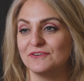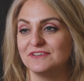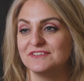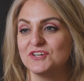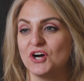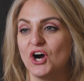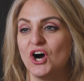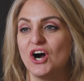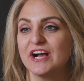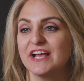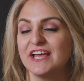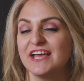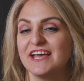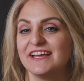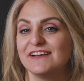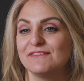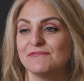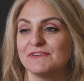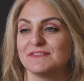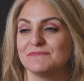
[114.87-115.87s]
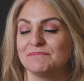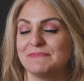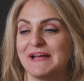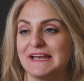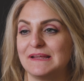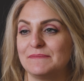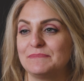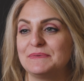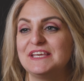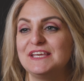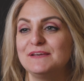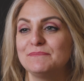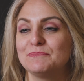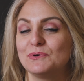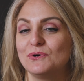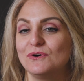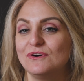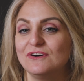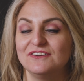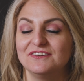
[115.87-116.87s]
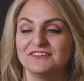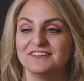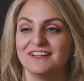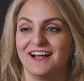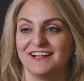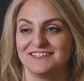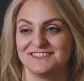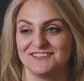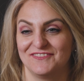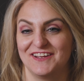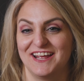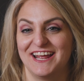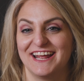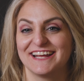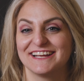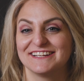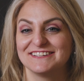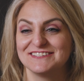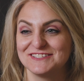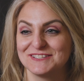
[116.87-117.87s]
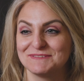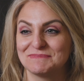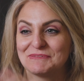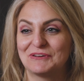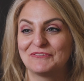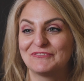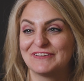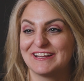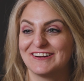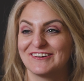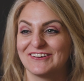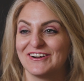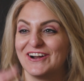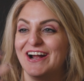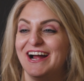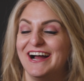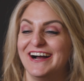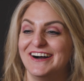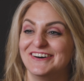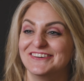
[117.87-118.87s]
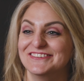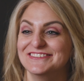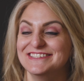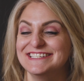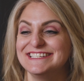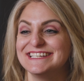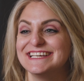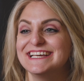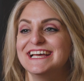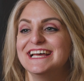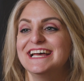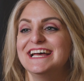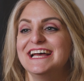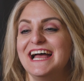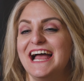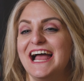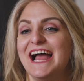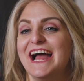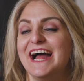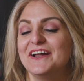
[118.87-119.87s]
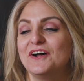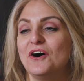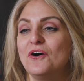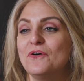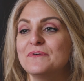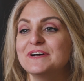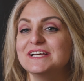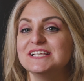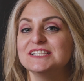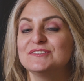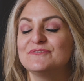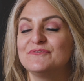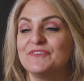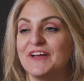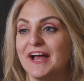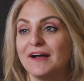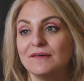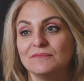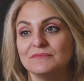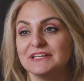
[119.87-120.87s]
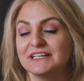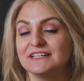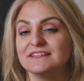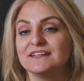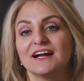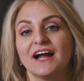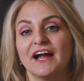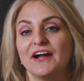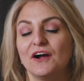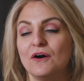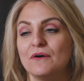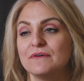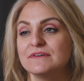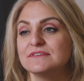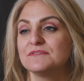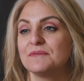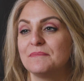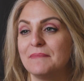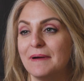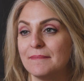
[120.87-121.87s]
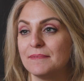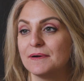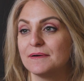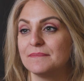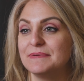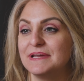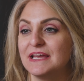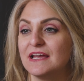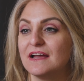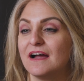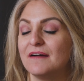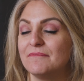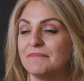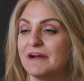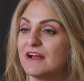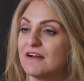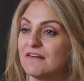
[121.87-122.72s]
talking with many people, lots of hands moving around. And always family. Like I always remember being at my